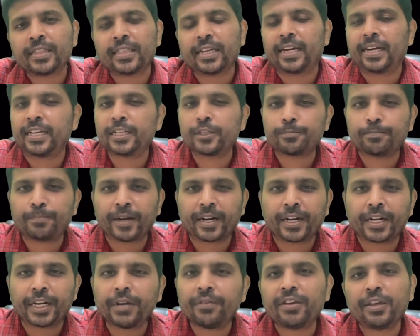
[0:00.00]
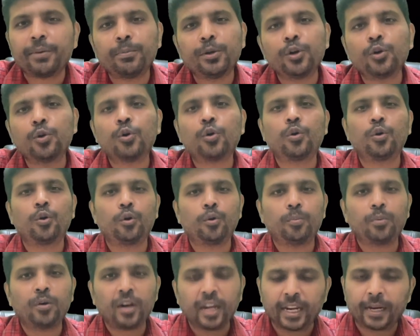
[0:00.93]
the respective
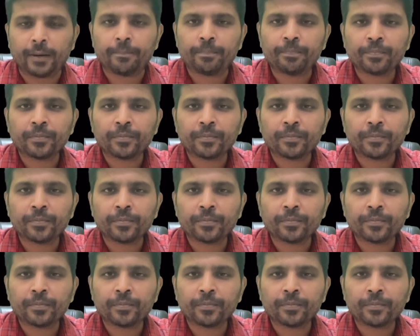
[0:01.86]
immunoglobulin.